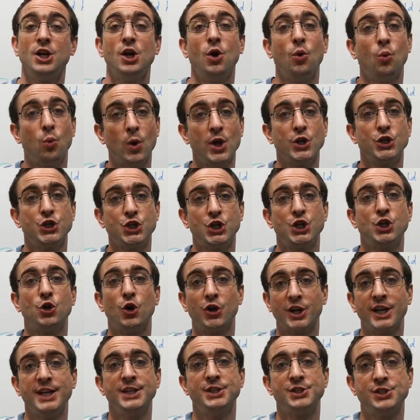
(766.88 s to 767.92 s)
When she
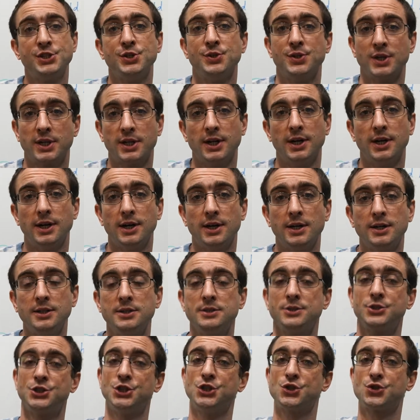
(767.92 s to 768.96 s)
got into the
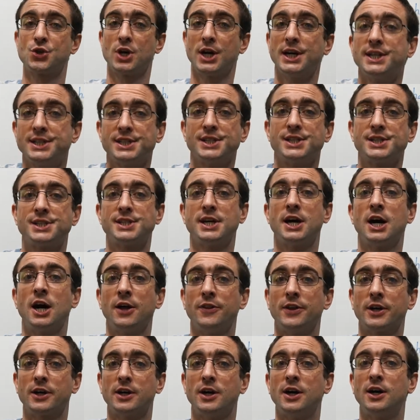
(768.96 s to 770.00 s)
car, she tried to
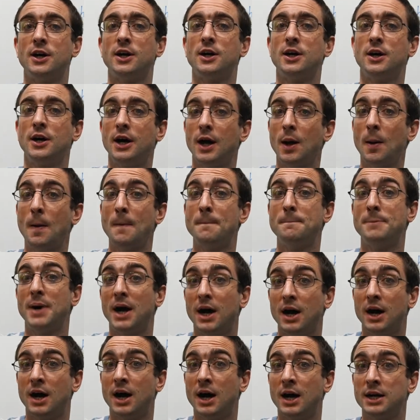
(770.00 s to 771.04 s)
start the car,
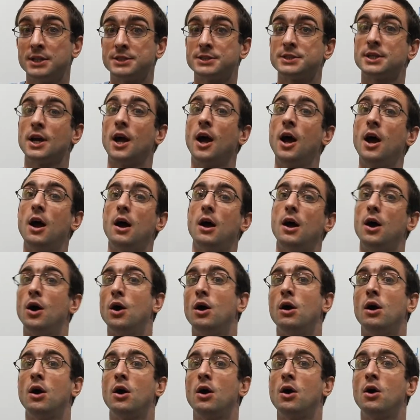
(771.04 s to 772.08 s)
but,
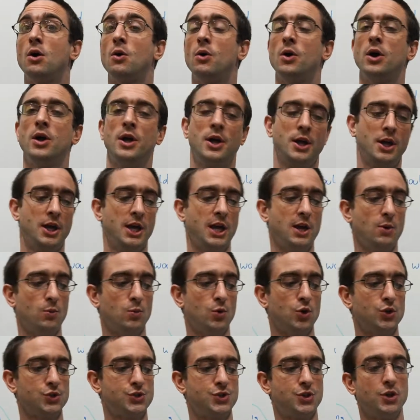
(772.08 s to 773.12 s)
it
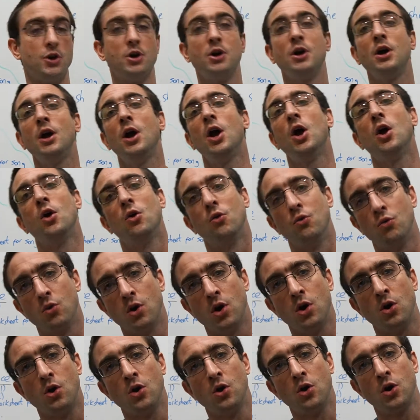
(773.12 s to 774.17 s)
was the
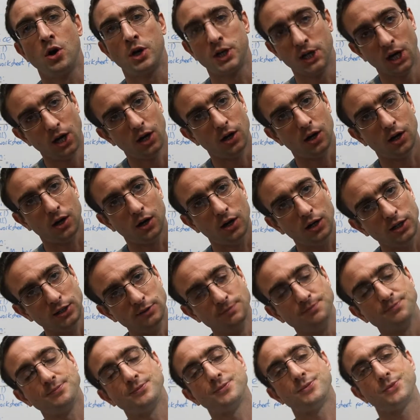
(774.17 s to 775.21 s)
wrong
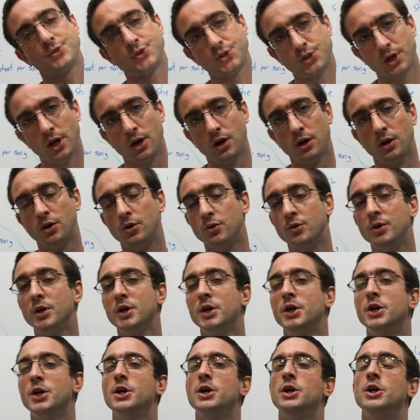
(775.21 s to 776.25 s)
car. So,
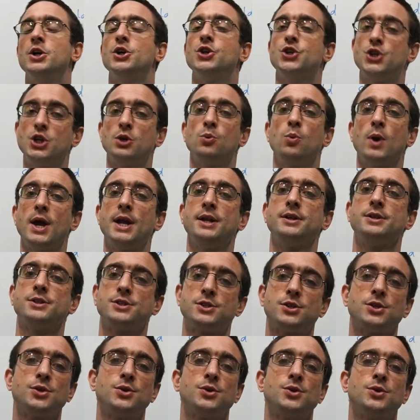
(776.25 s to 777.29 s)
she went
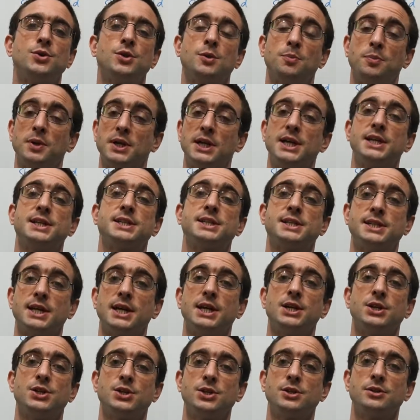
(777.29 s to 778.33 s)
to the police
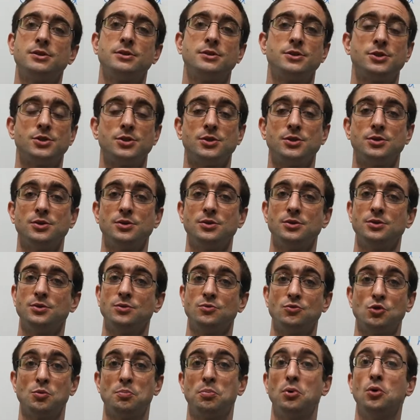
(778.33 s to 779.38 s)
station to
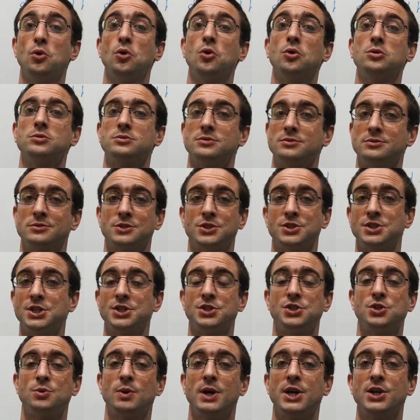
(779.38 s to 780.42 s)
report the
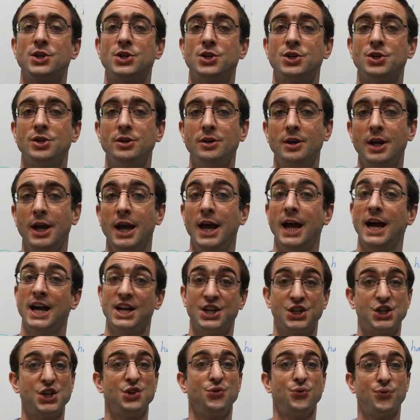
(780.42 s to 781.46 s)
situation, and
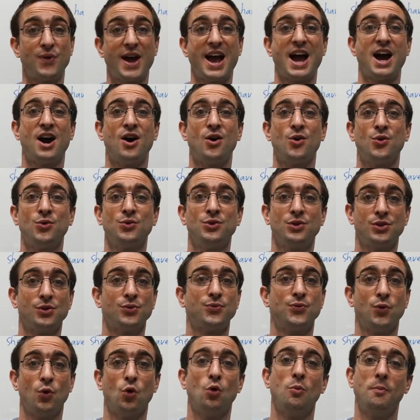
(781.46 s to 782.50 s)
she found the
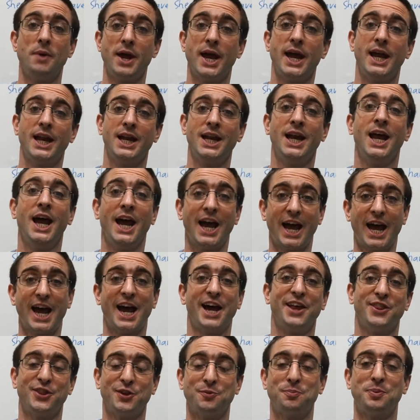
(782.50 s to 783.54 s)
4 men
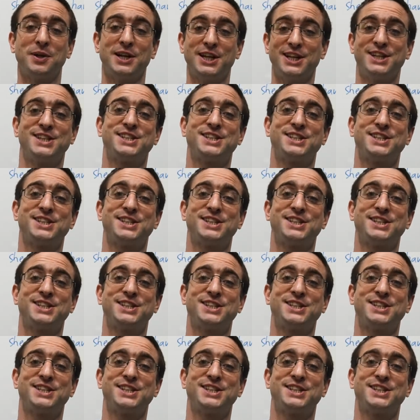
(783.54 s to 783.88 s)
at the police